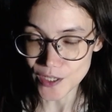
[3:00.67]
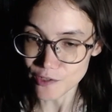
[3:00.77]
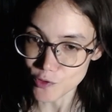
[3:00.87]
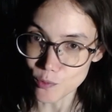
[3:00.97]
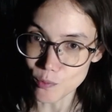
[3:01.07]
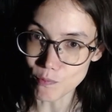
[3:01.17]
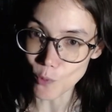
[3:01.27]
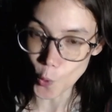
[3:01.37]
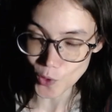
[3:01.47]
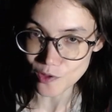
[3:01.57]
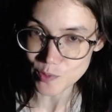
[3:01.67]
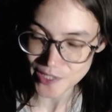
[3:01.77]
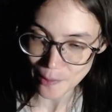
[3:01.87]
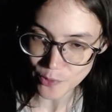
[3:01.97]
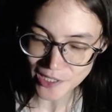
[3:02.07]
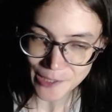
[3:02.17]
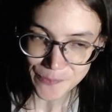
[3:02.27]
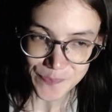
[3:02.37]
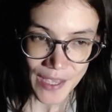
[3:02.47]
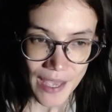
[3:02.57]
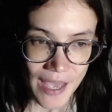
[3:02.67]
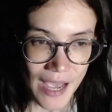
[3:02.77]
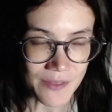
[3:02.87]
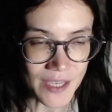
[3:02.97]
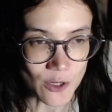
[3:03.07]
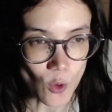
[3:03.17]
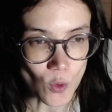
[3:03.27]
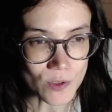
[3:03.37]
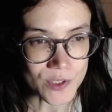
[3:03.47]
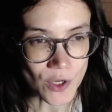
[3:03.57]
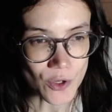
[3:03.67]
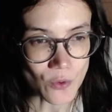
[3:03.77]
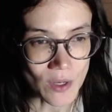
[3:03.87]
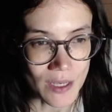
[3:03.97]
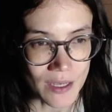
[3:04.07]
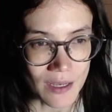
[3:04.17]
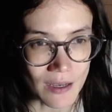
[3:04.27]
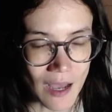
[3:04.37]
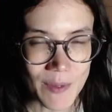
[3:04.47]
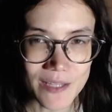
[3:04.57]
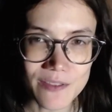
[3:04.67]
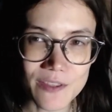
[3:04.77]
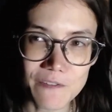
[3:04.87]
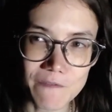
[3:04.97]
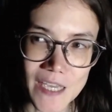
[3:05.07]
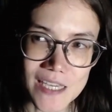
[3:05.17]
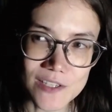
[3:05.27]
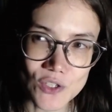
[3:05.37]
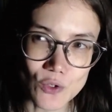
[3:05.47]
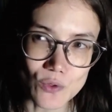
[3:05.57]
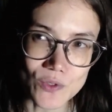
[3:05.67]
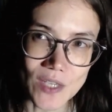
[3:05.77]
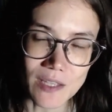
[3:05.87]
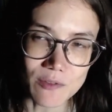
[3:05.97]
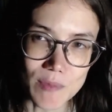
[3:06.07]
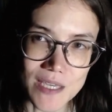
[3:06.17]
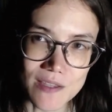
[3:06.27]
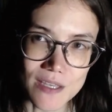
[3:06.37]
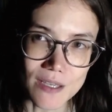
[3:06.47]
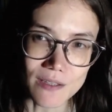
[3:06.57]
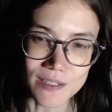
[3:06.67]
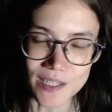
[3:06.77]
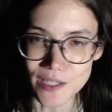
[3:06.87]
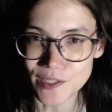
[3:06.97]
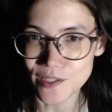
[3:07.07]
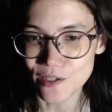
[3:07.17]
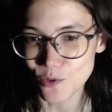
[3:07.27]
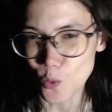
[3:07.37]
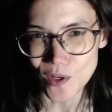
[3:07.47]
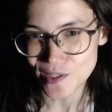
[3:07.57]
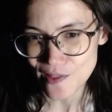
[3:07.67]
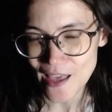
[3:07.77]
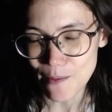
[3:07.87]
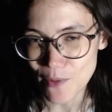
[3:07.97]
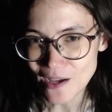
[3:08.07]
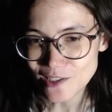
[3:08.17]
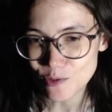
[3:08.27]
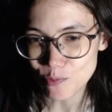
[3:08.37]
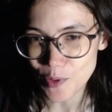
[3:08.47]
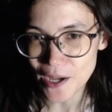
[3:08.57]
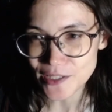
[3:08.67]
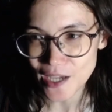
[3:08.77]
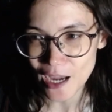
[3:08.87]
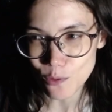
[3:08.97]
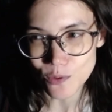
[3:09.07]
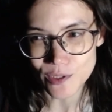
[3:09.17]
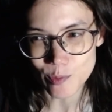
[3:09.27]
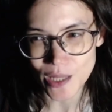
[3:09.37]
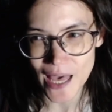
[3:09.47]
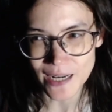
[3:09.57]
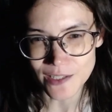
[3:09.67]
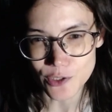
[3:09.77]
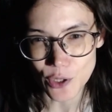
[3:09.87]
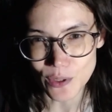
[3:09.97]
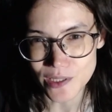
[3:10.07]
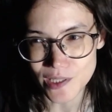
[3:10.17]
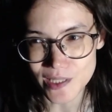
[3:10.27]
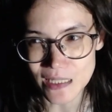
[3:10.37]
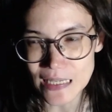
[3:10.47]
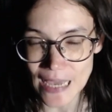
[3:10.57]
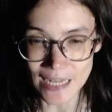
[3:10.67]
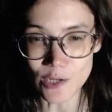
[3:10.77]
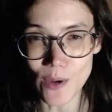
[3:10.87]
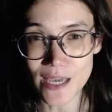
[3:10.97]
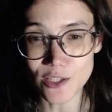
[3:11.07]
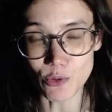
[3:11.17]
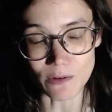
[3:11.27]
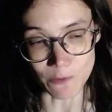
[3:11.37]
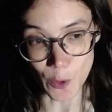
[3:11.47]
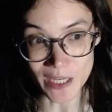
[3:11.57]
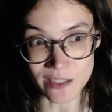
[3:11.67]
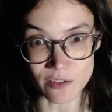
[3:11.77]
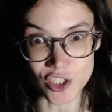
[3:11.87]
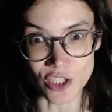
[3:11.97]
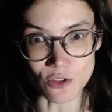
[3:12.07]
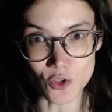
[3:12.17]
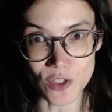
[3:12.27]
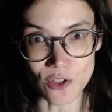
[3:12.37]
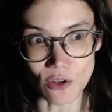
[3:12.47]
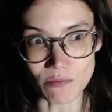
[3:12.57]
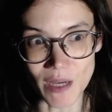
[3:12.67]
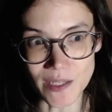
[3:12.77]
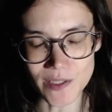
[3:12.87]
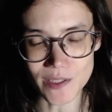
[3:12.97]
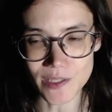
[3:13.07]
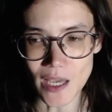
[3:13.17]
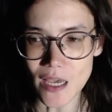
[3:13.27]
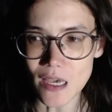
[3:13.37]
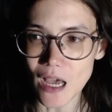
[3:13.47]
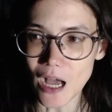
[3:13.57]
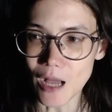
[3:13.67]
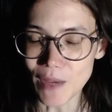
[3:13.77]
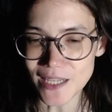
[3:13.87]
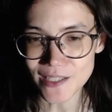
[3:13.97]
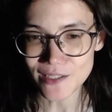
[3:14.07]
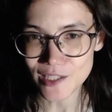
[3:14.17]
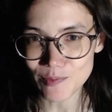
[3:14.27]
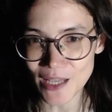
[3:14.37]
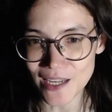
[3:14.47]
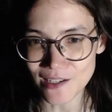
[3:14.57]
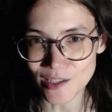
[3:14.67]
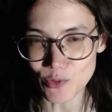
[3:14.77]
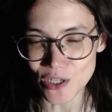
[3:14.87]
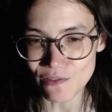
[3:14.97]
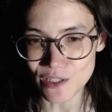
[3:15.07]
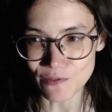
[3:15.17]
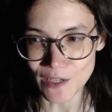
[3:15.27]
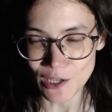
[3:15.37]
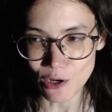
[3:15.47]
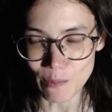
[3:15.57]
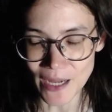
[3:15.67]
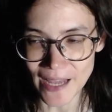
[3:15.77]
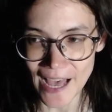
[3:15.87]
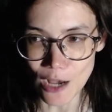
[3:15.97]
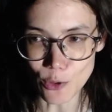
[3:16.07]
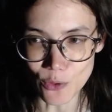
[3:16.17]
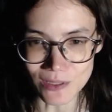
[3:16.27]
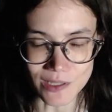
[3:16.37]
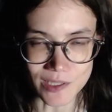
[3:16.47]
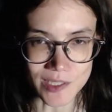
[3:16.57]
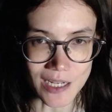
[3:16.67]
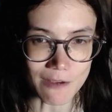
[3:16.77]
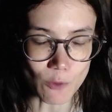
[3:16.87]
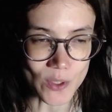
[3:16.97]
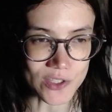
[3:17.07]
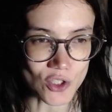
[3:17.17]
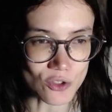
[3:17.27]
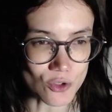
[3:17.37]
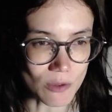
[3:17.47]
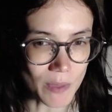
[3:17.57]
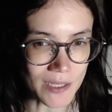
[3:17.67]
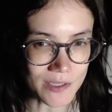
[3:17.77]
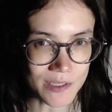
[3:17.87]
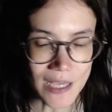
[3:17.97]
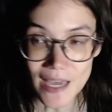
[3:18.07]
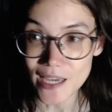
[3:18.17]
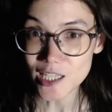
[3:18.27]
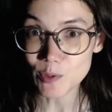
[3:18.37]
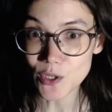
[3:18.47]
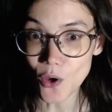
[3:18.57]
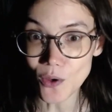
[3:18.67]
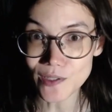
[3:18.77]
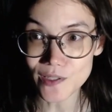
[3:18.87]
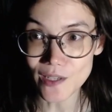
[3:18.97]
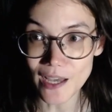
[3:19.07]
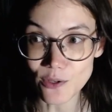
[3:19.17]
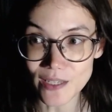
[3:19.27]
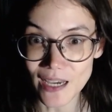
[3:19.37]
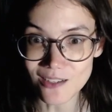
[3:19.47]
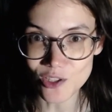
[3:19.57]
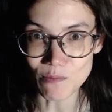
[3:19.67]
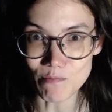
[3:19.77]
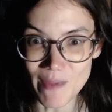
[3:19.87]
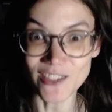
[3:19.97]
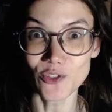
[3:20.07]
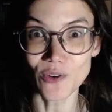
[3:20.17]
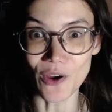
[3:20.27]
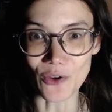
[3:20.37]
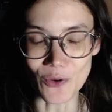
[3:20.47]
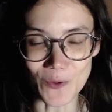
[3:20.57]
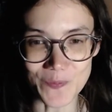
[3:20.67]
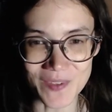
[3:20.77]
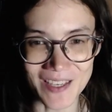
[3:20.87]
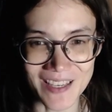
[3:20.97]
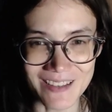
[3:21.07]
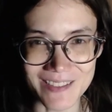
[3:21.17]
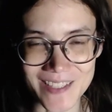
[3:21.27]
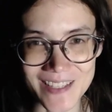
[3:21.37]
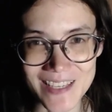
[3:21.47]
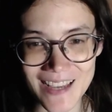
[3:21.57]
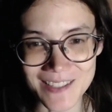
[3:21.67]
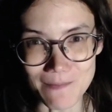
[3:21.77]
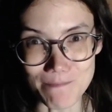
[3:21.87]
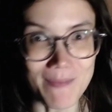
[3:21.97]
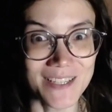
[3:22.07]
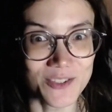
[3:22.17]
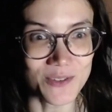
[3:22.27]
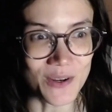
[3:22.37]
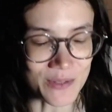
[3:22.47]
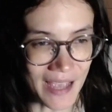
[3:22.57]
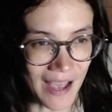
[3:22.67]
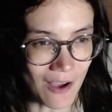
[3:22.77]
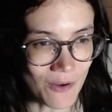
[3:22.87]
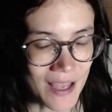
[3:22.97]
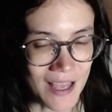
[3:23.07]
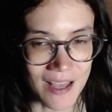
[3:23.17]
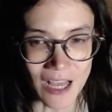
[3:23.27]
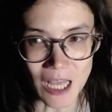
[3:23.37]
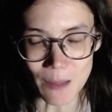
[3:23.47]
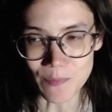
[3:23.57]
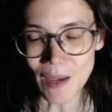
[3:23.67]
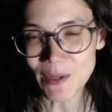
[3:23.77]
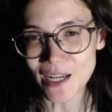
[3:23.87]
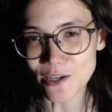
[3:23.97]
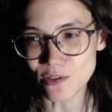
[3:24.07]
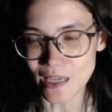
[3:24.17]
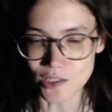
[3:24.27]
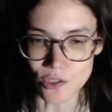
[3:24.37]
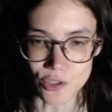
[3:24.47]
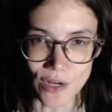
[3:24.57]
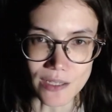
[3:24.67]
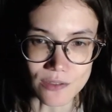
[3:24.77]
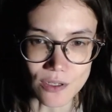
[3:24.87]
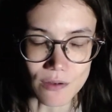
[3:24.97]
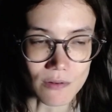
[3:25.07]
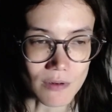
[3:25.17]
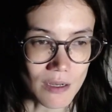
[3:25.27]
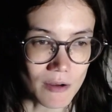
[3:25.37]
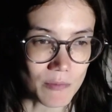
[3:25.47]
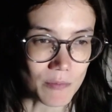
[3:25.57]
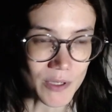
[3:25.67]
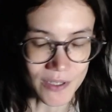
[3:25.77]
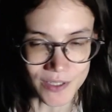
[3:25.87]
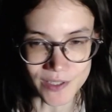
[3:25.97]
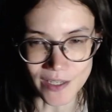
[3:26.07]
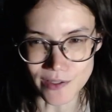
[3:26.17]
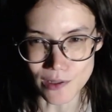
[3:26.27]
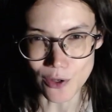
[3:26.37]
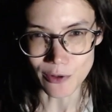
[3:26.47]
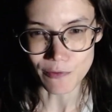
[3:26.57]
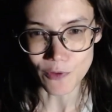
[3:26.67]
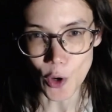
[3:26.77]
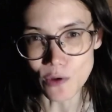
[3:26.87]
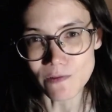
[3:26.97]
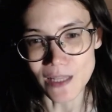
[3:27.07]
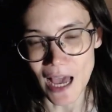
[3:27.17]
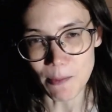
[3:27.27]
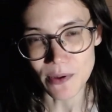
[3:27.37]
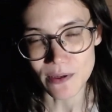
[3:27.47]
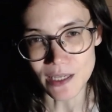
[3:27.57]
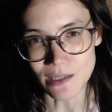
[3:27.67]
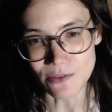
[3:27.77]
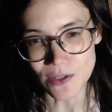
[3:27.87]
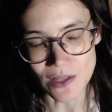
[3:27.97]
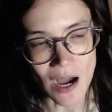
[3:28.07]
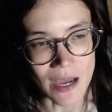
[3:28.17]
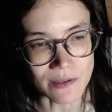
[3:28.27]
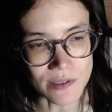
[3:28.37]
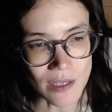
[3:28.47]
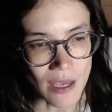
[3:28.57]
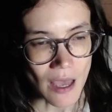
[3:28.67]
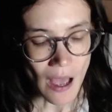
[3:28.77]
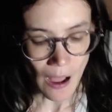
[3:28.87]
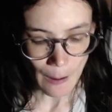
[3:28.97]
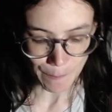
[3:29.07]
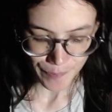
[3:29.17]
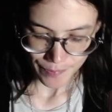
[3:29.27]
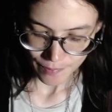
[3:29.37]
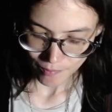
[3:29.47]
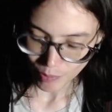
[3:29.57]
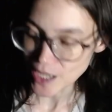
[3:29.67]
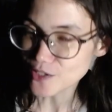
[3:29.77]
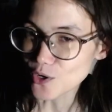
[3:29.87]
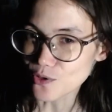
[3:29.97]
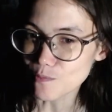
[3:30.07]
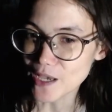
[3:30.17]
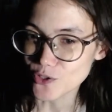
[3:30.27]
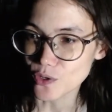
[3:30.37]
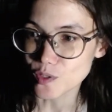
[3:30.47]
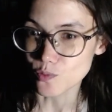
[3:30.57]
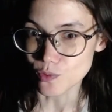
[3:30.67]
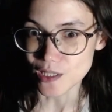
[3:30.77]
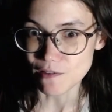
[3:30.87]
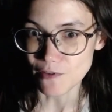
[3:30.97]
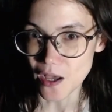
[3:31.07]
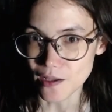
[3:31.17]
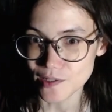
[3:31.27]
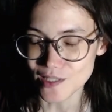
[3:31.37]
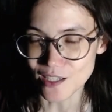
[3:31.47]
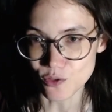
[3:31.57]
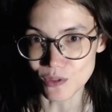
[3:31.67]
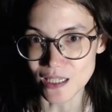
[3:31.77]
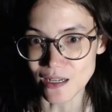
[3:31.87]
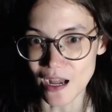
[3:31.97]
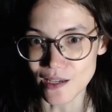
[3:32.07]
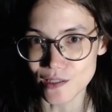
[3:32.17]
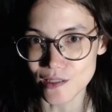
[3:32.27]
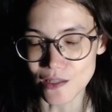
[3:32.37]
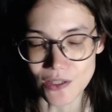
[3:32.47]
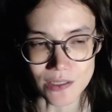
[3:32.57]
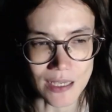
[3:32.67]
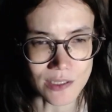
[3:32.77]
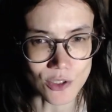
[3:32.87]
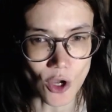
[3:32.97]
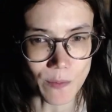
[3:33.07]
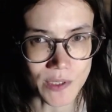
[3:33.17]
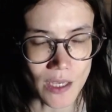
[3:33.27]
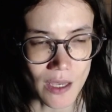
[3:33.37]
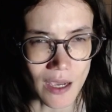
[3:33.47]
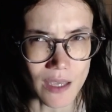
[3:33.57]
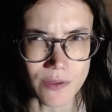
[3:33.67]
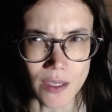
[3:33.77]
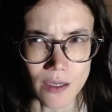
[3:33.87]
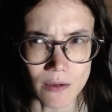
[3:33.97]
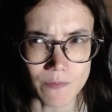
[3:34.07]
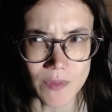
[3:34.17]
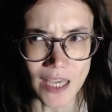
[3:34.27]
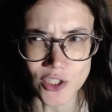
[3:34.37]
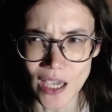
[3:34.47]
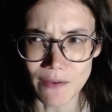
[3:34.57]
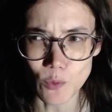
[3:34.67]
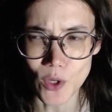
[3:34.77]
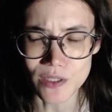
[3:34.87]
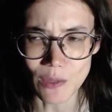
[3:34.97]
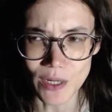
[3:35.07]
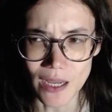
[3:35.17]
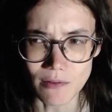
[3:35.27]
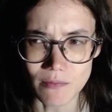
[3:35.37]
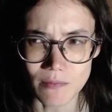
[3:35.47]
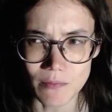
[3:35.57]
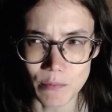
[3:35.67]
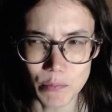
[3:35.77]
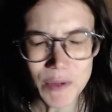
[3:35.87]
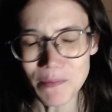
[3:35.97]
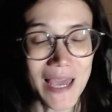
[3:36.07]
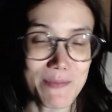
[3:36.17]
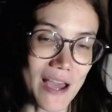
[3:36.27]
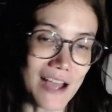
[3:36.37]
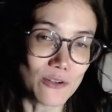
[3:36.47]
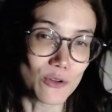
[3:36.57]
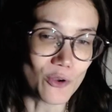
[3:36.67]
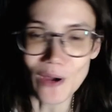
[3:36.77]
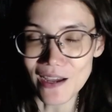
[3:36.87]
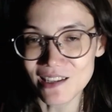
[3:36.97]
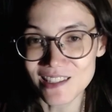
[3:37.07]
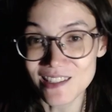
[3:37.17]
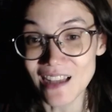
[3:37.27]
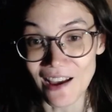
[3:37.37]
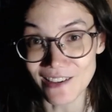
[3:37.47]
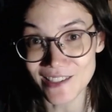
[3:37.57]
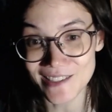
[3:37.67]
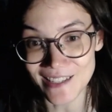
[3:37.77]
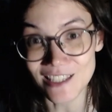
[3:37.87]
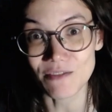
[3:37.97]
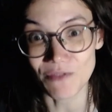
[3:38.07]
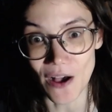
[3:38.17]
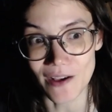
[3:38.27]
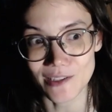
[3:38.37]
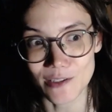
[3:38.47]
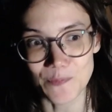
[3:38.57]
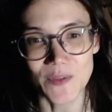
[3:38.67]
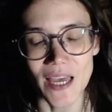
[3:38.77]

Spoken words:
than if you order them separately. And then also, I mean, the fee to send me the disc wasn't that much, but I was planning to go into the city anyway to avoid children on buses. I didn't explain in the previous video about how going to the city avoids children on buses. It's because I could catch the metro. Sydney has a metro now. I mean, I could catch the train too, because there's a lot of overlap in the lines. But no, the metro is really fast, and it's really nice, and there's less stops, I think. Actually, I haven't worked that one out. But maybe, I don't know, it's nice, it's fast.